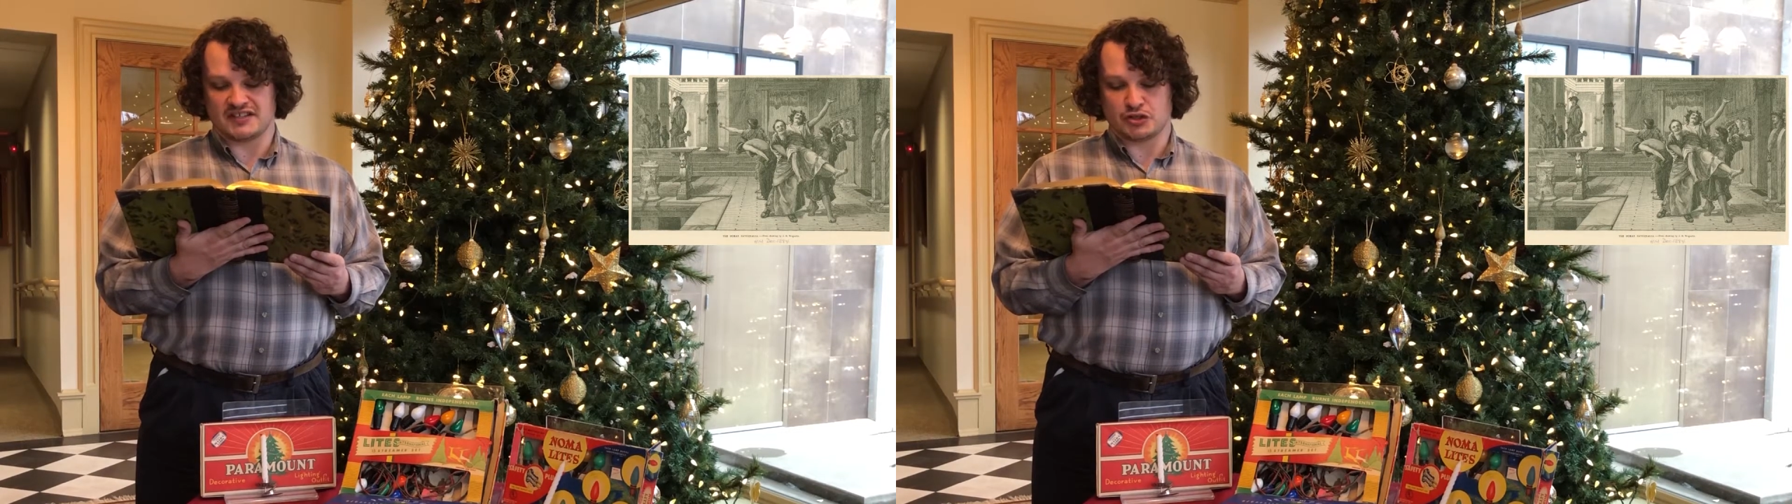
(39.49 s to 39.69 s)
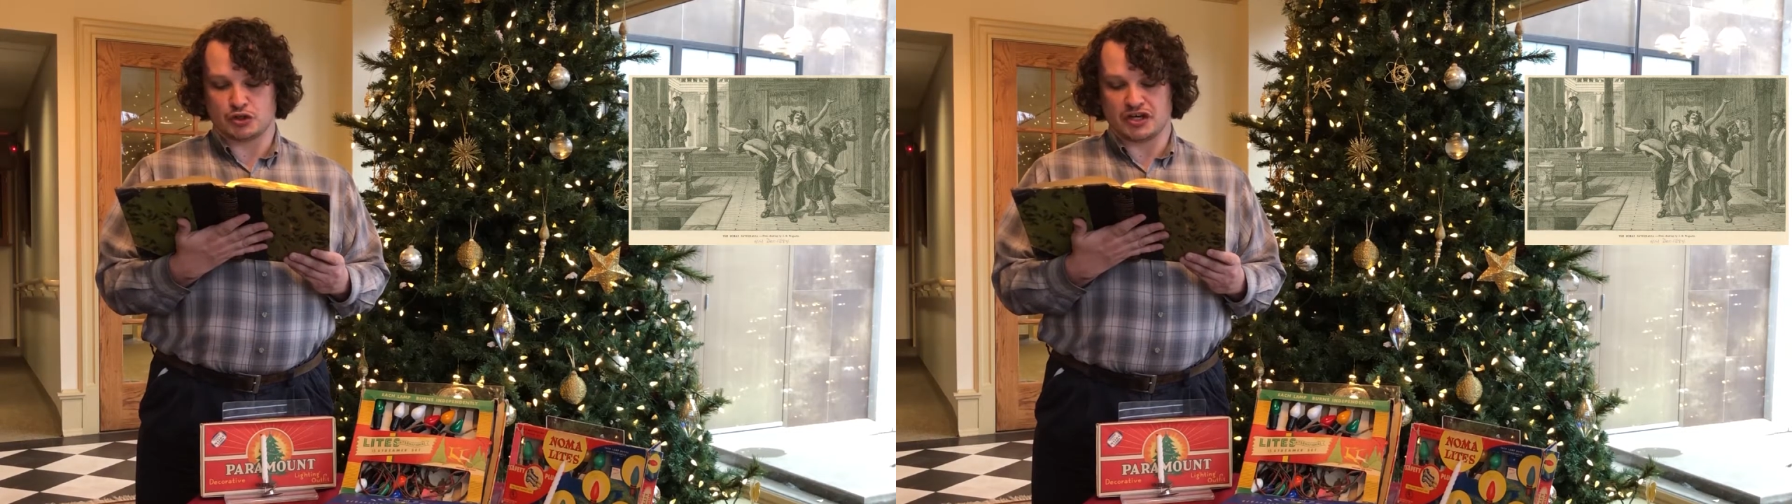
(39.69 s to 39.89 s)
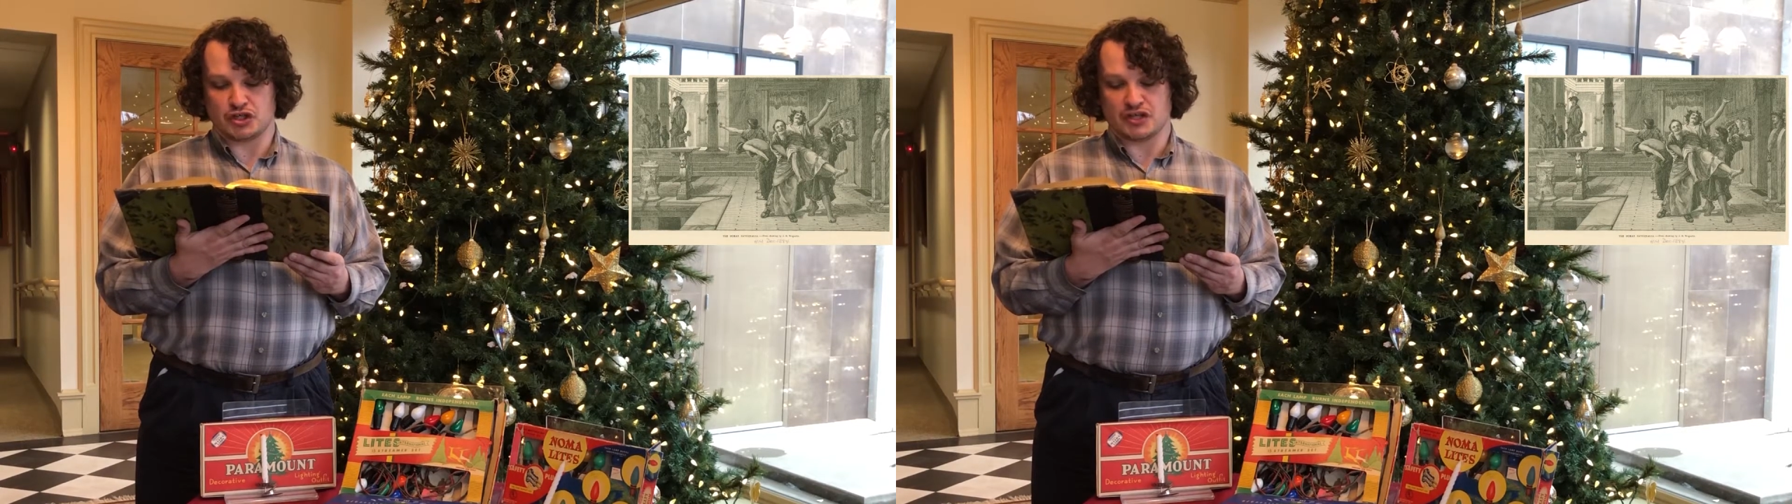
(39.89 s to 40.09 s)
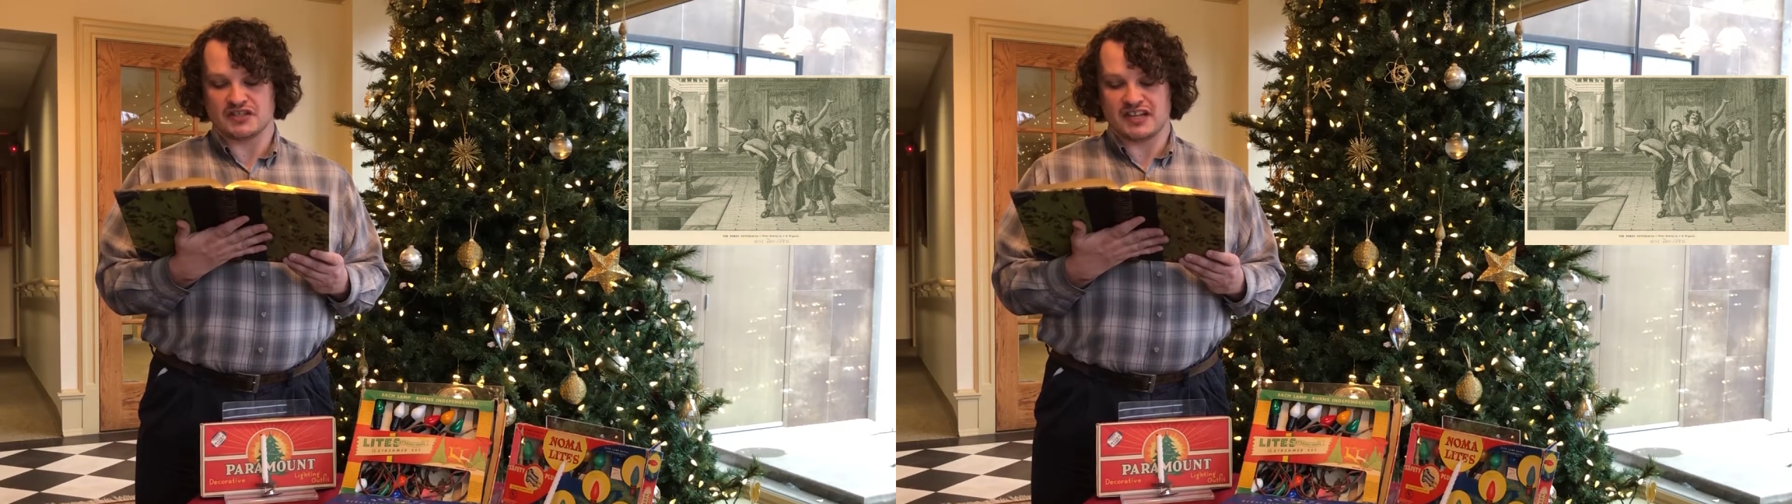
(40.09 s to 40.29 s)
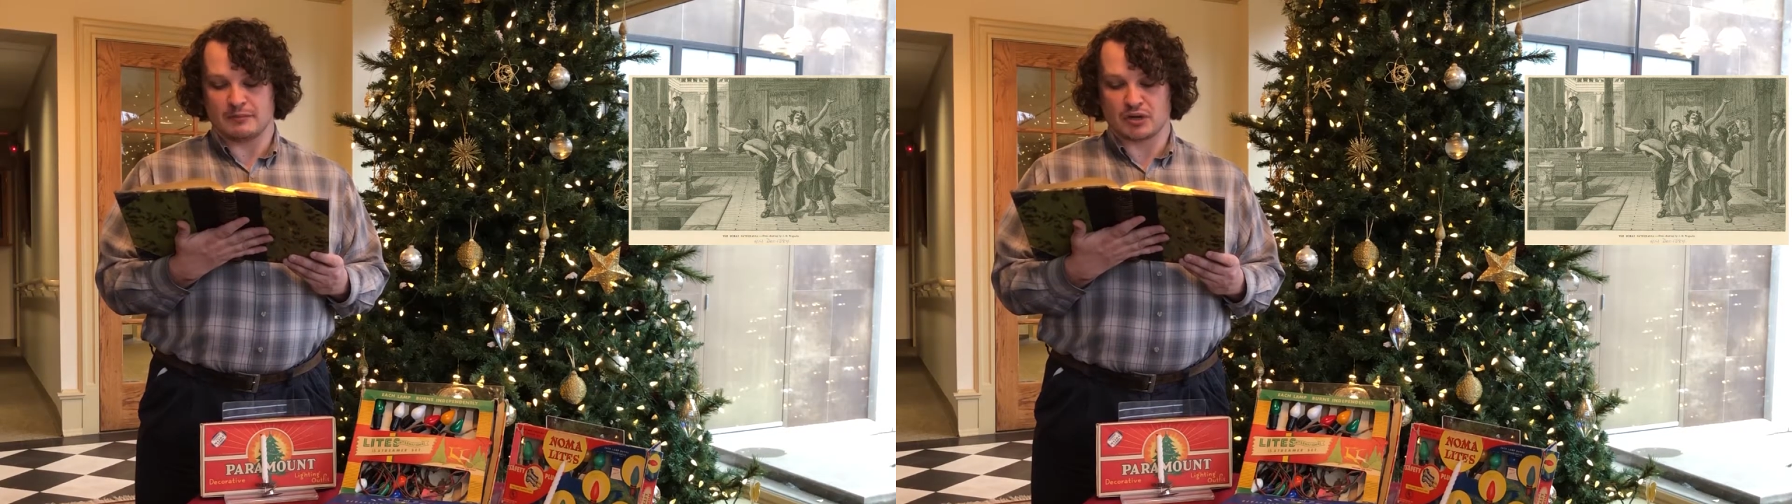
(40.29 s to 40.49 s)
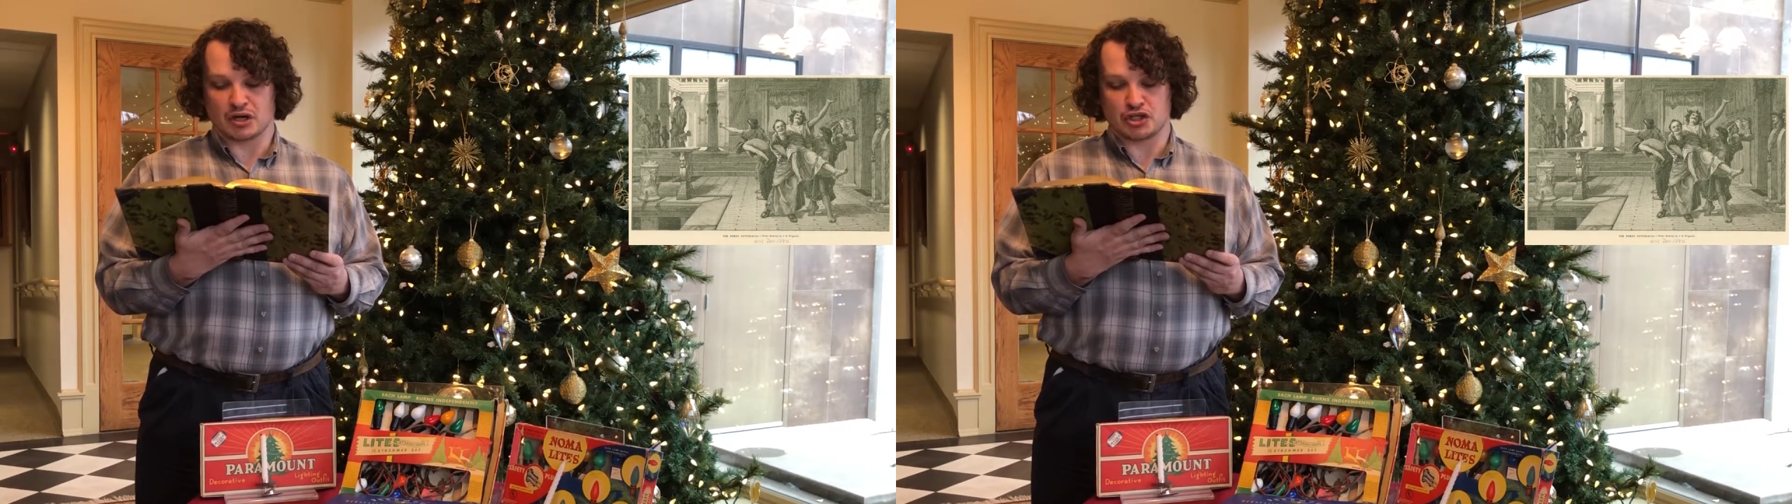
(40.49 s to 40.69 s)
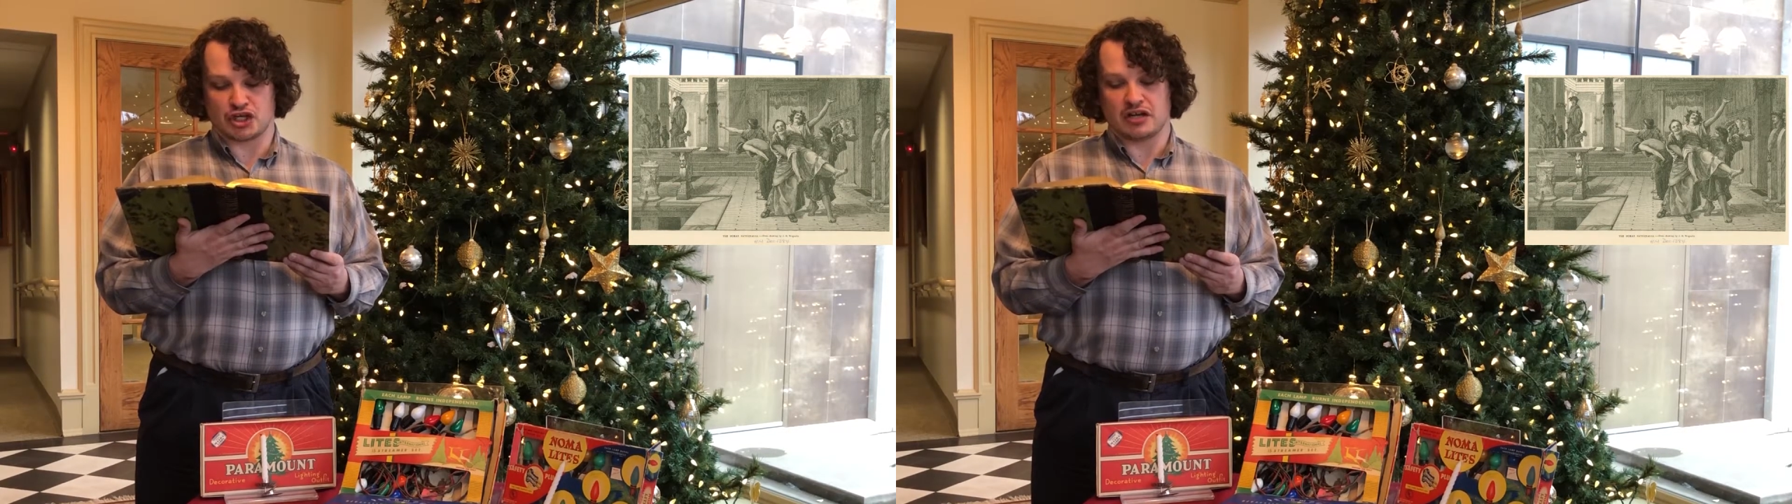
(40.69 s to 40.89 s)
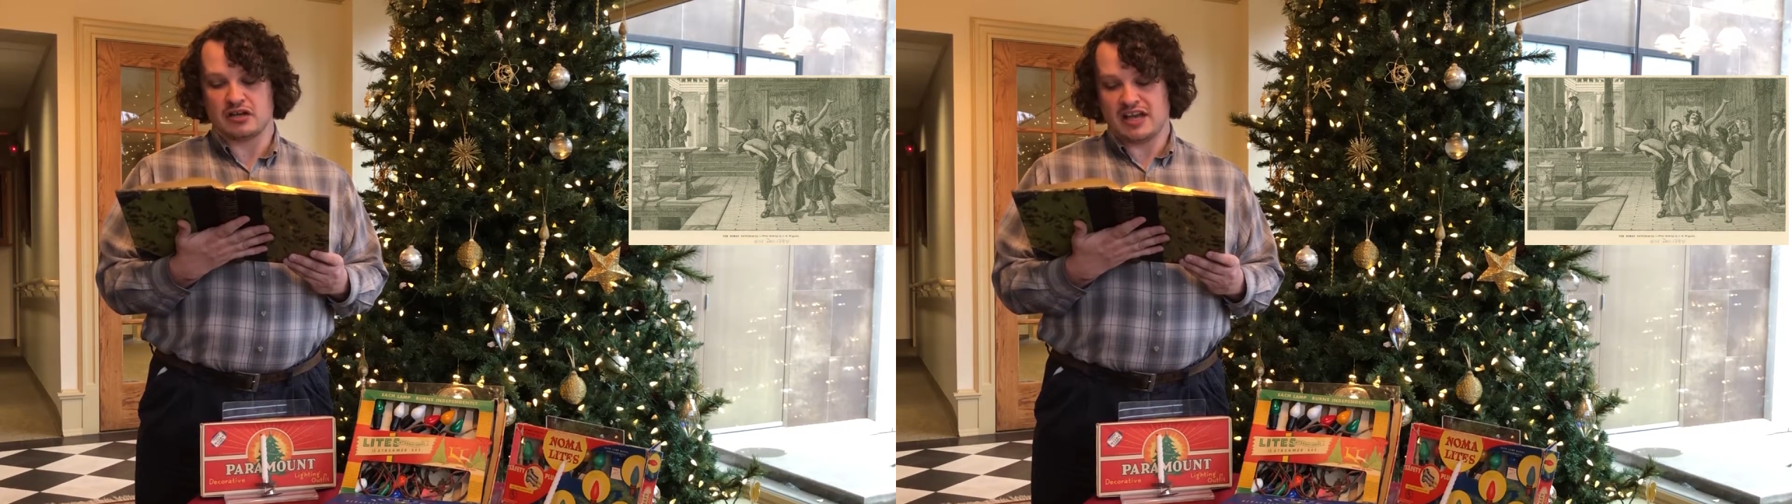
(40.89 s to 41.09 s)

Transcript: traditions in Persia